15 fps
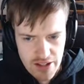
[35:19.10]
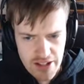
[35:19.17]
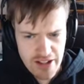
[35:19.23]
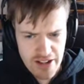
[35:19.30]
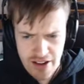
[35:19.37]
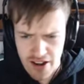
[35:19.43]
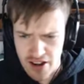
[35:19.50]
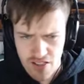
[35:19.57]

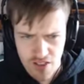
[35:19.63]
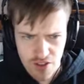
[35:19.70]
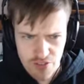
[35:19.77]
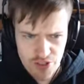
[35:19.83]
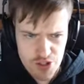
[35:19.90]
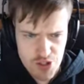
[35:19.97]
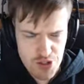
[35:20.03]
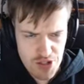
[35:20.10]
Yeah, I
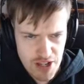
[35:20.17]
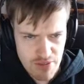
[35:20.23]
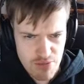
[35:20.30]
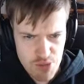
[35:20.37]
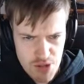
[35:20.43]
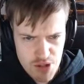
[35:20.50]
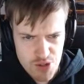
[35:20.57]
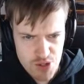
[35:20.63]
love this
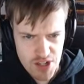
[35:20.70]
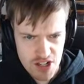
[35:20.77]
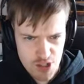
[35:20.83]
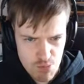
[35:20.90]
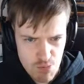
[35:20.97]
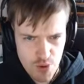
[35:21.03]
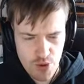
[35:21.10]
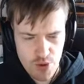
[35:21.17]
game's music.
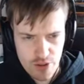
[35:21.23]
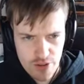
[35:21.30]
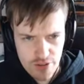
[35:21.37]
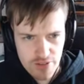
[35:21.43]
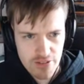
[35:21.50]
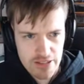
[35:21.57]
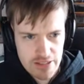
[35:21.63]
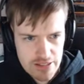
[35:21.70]
It's
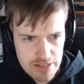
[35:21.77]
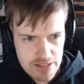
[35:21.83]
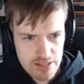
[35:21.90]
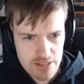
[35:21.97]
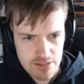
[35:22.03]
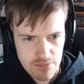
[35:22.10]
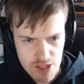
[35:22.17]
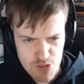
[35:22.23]
brilliant.
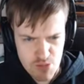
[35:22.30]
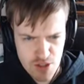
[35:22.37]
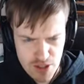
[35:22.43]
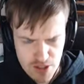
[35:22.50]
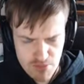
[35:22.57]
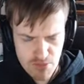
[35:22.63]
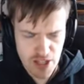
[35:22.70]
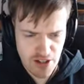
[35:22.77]
Makes
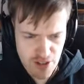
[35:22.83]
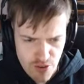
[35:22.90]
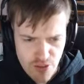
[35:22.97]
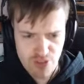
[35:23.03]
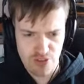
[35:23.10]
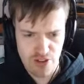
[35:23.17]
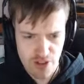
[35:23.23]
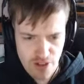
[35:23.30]
my, me kind
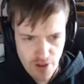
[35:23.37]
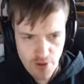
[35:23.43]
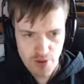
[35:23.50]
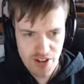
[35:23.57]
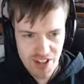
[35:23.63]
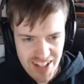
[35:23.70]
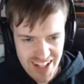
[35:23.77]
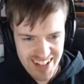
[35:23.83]
of, you
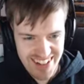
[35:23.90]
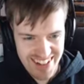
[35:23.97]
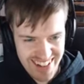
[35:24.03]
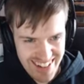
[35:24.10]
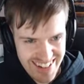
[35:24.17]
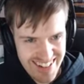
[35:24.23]
know.